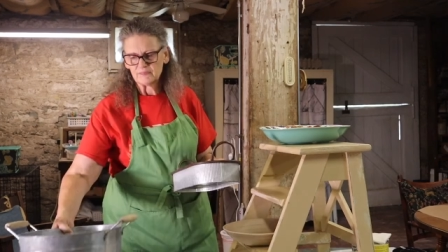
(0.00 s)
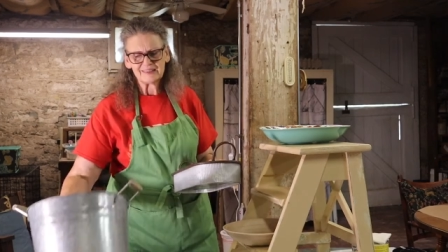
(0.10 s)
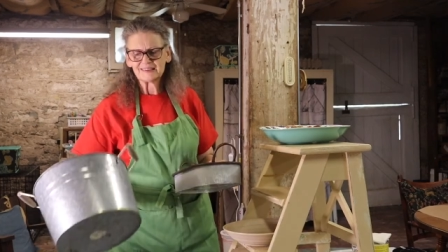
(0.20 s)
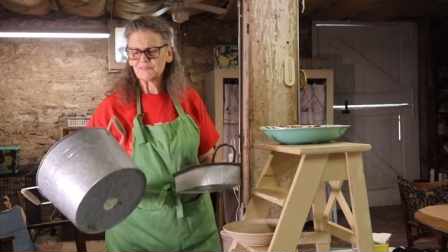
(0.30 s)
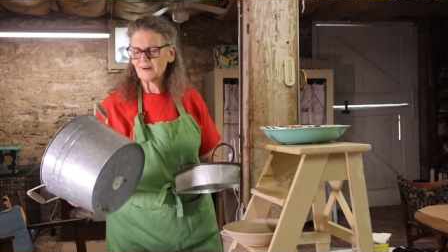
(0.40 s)

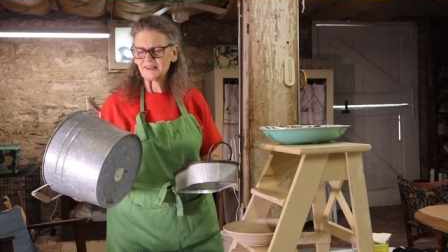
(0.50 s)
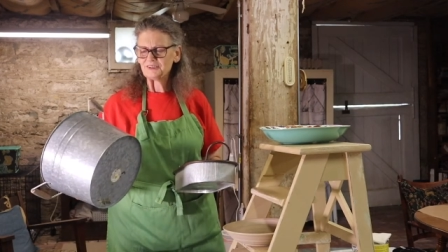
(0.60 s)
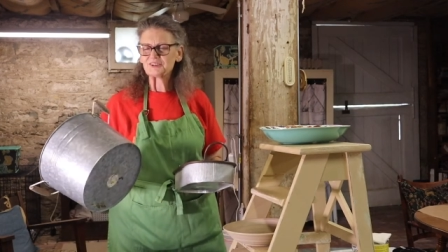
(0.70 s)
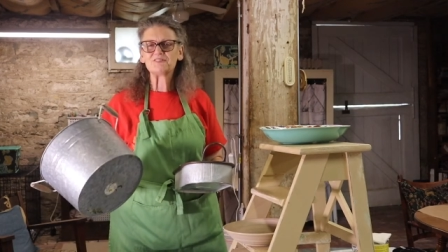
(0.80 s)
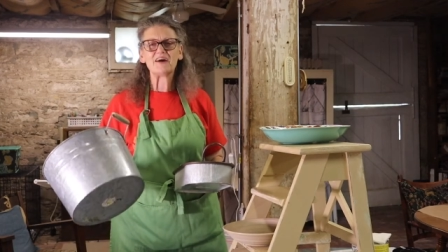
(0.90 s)
This one I
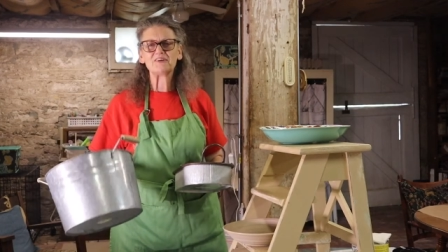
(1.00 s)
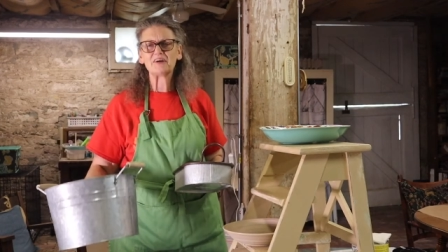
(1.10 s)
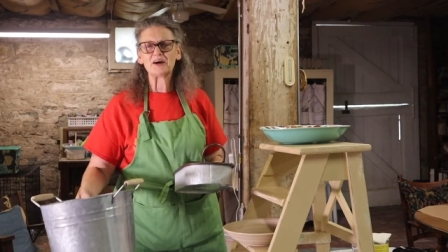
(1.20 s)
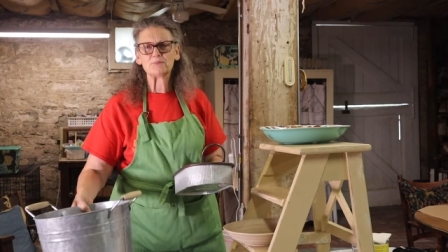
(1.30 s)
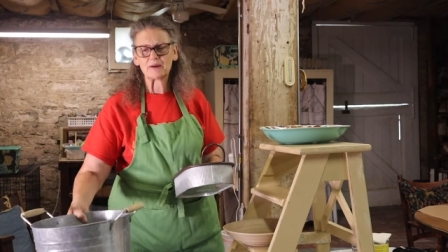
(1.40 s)
just found
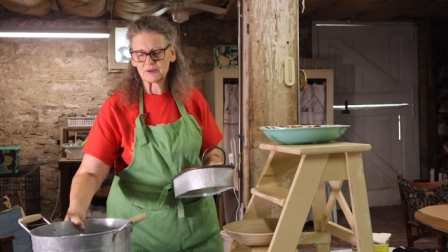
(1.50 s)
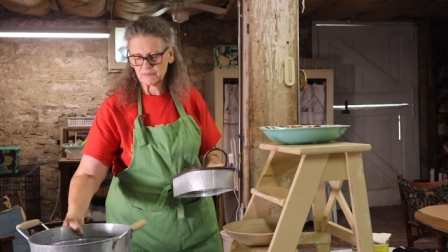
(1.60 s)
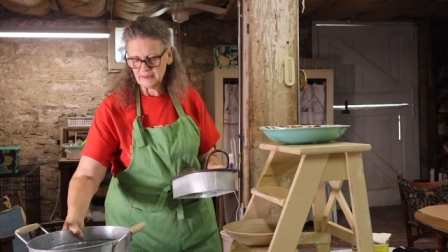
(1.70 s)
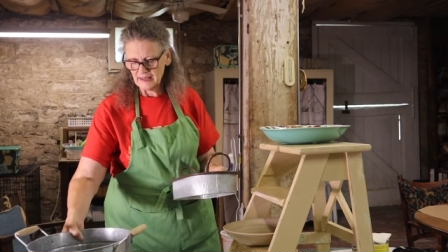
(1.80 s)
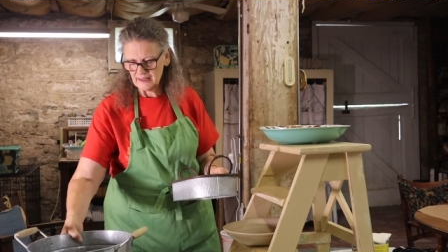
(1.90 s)
out in my
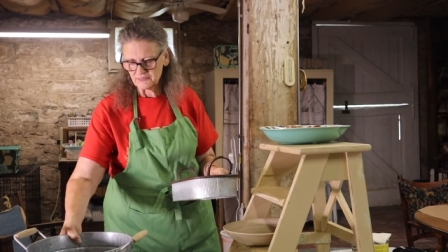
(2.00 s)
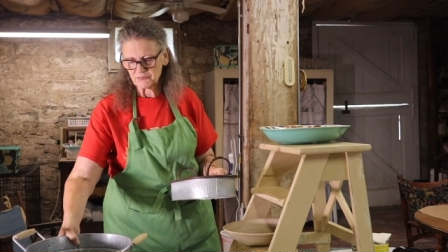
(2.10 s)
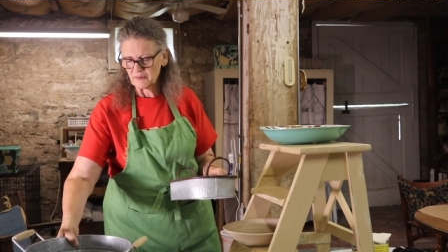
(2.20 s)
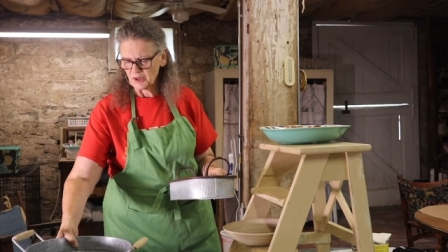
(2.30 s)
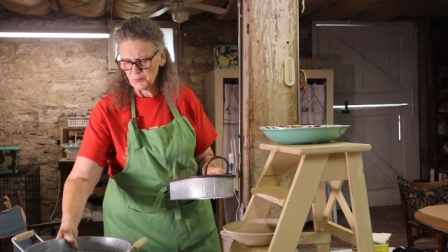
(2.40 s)
greenhouse.
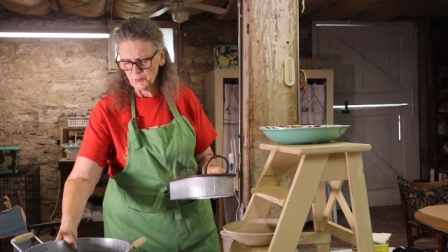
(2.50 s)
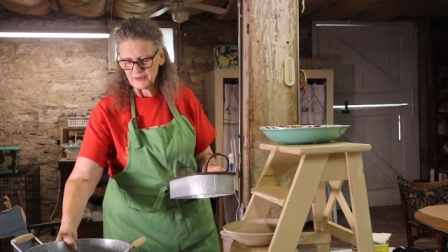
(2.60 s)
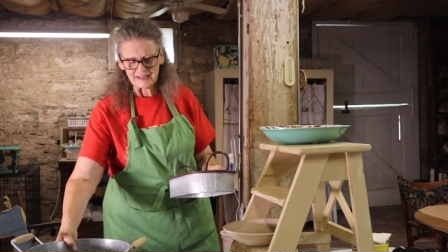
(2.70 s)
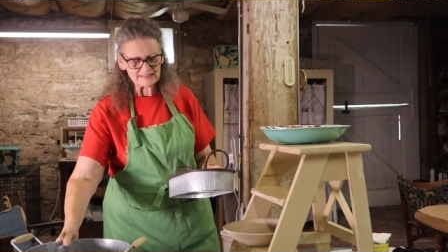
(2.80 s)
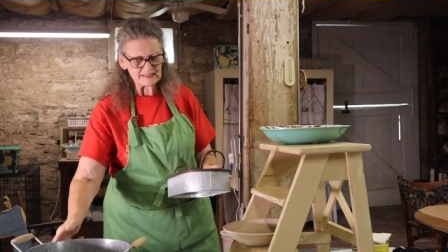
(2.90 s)
I'm like, oh,
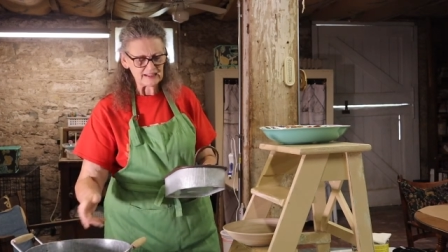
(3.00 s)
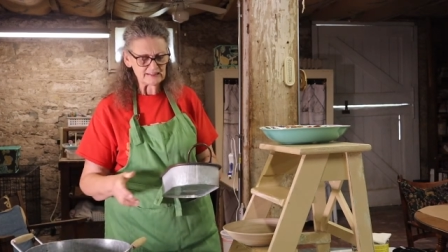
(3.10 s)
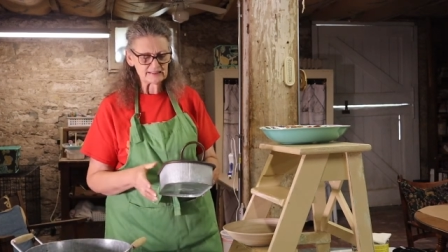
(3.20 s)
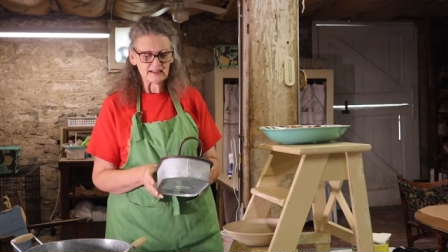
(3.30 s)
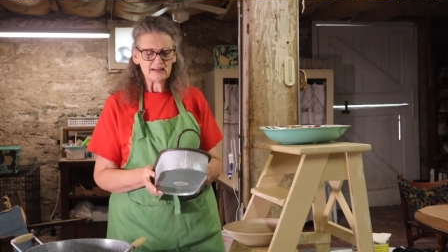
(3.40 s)
that's nice.